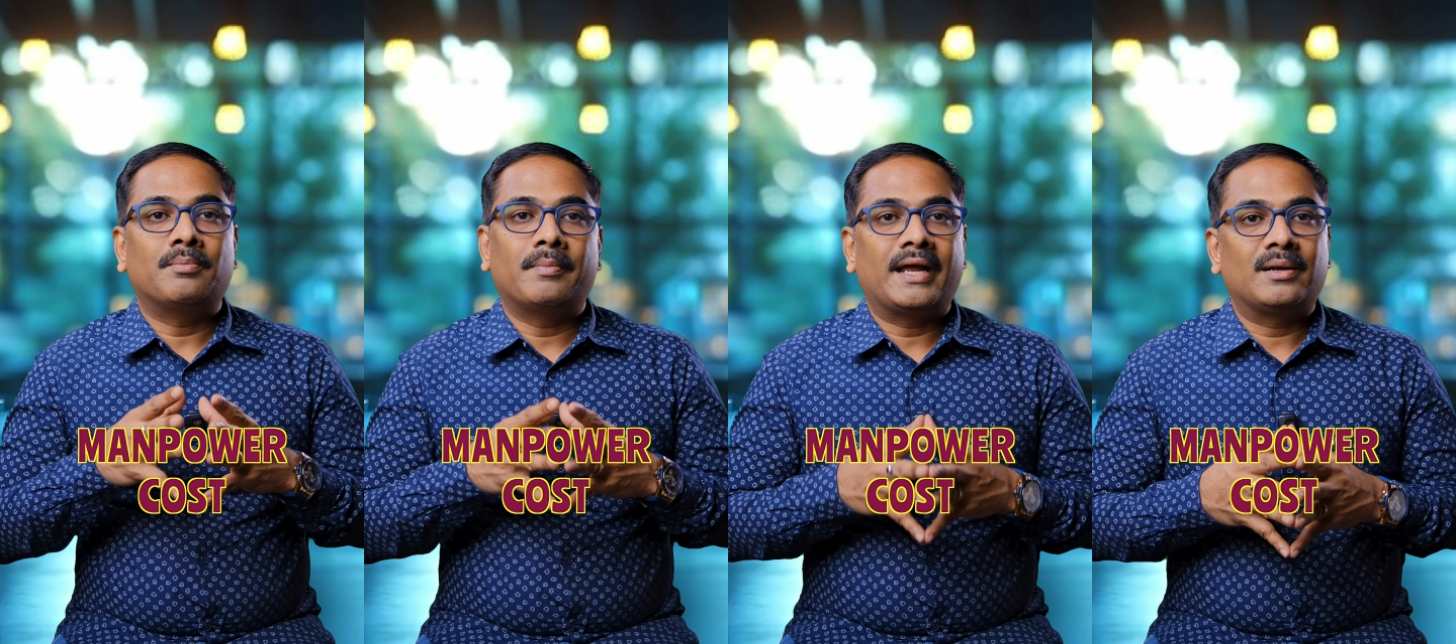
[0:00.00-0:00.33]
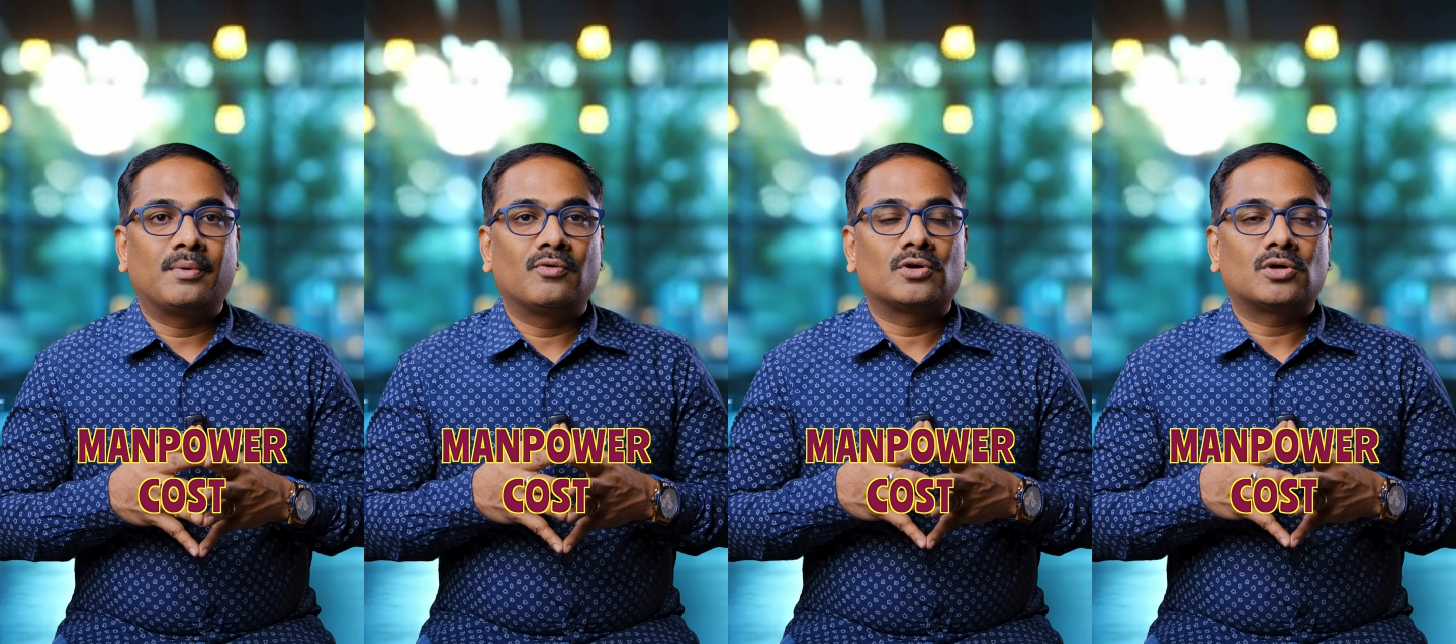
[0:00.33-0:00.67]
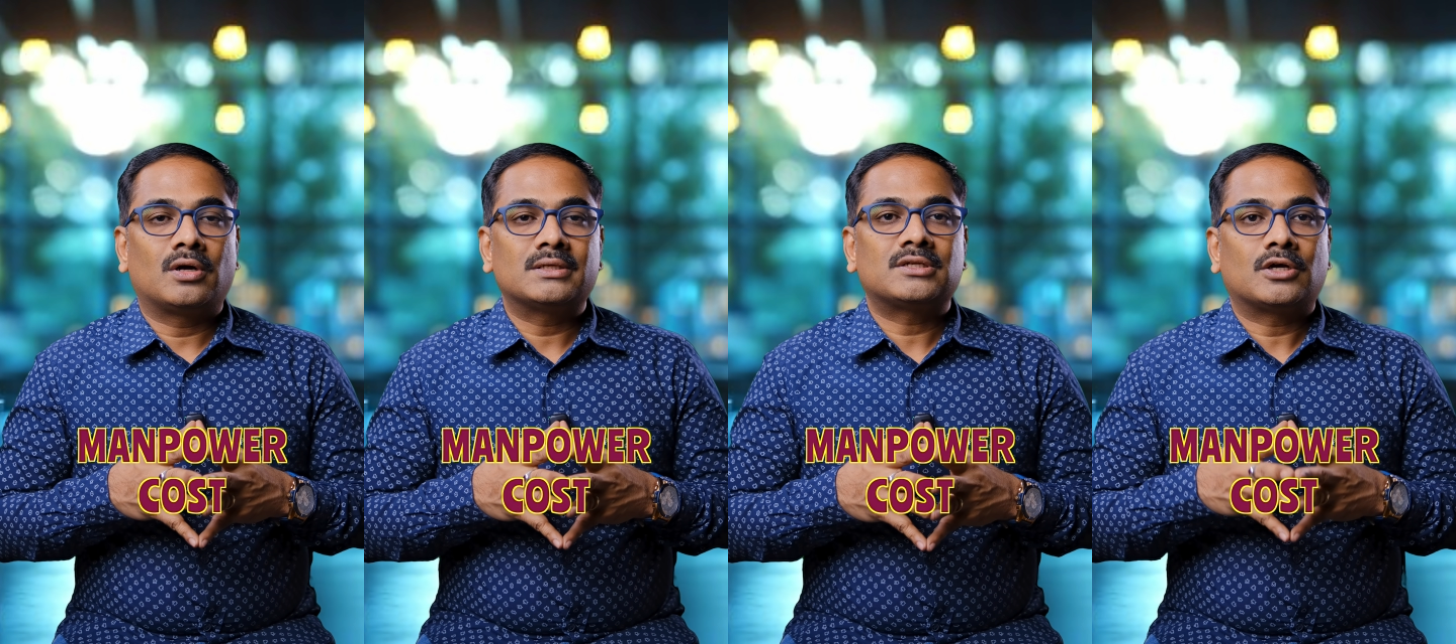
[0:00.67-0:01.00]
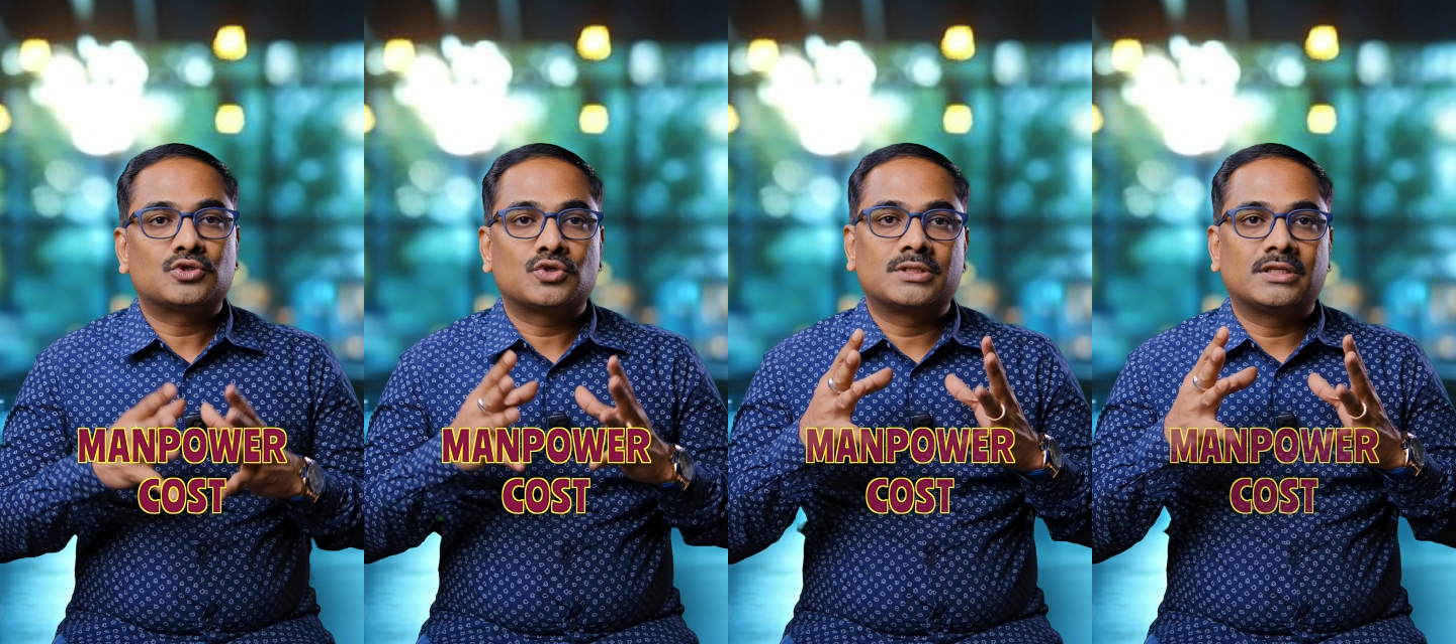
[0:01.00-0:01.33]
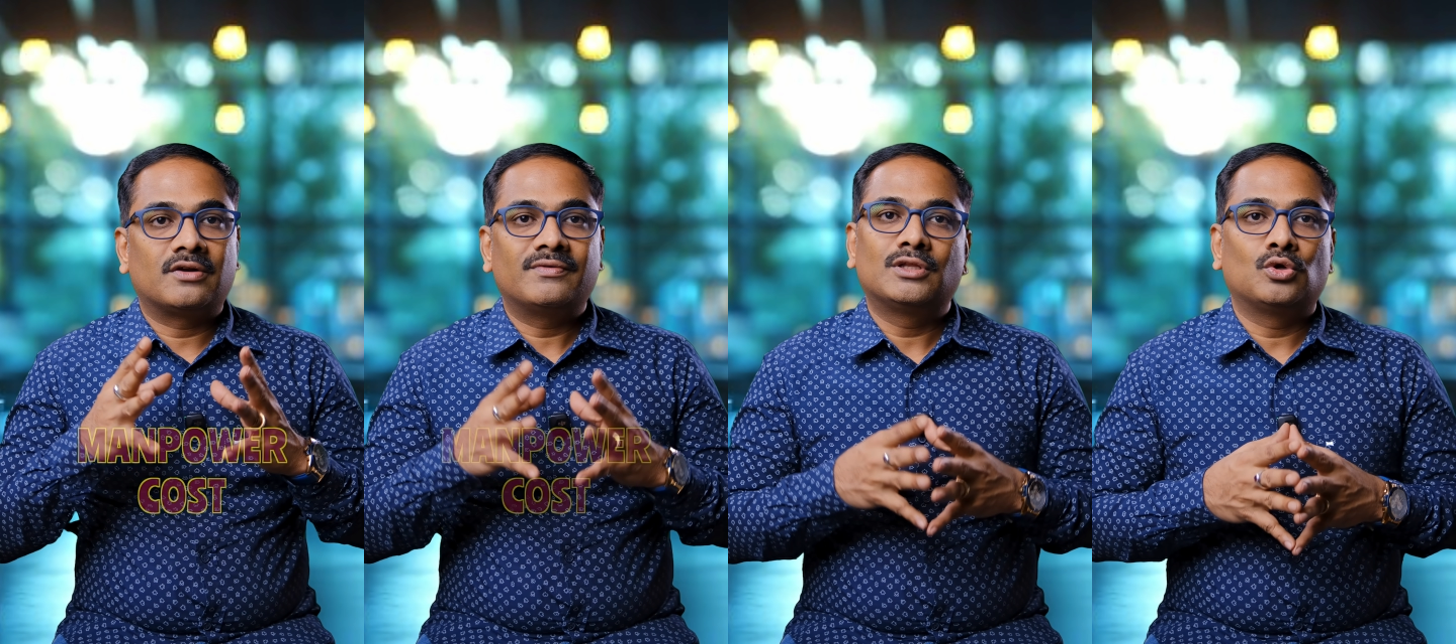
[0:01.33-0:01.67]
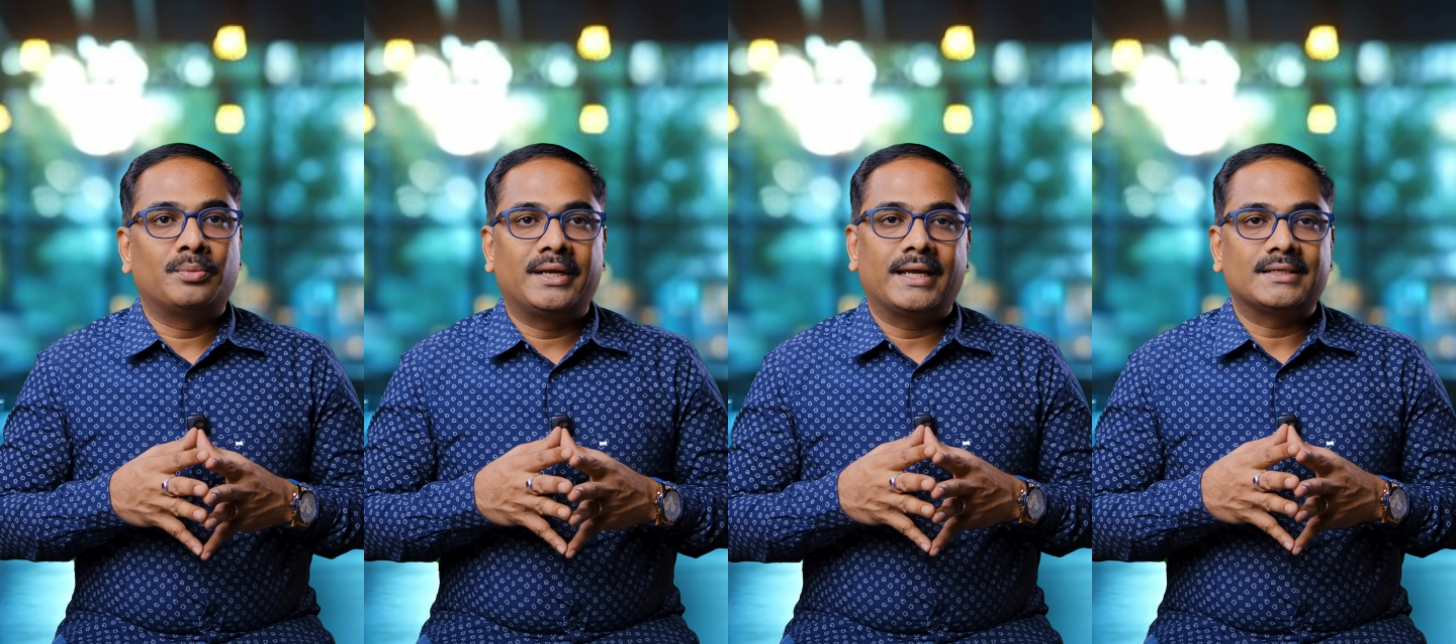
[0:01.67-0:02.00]
manpower cost associated with the
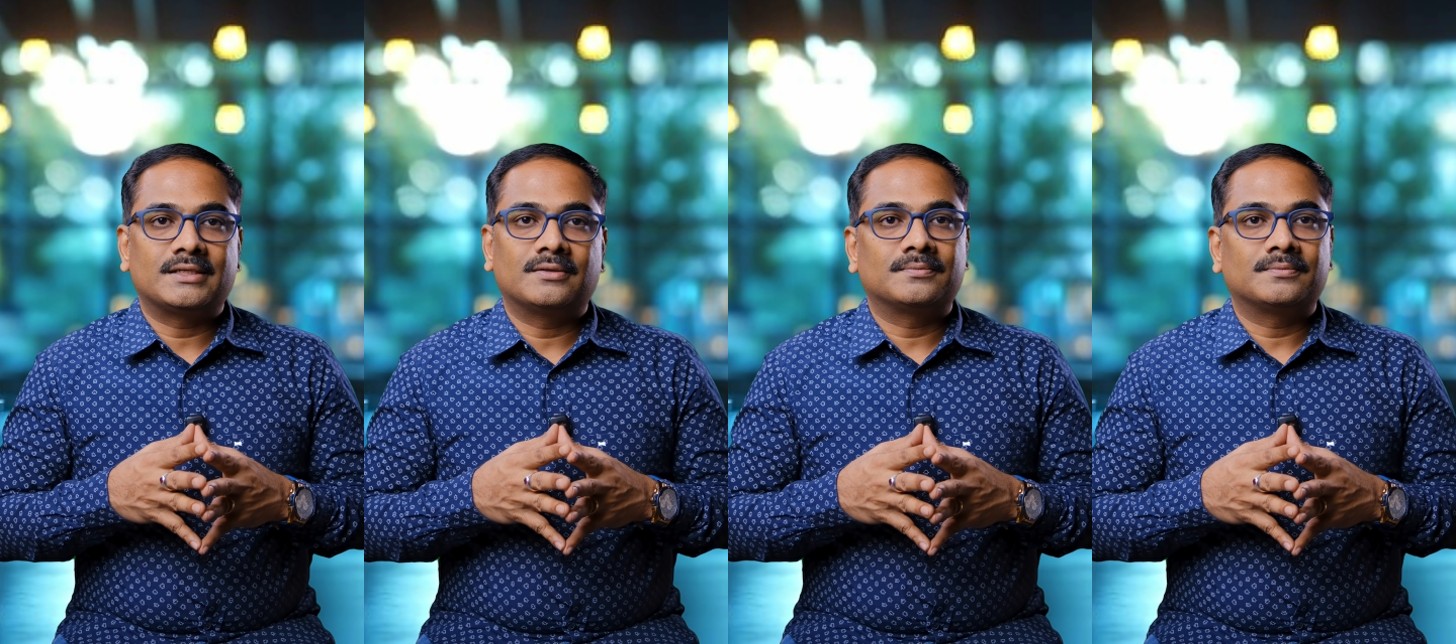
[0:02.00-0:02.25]
lubrication.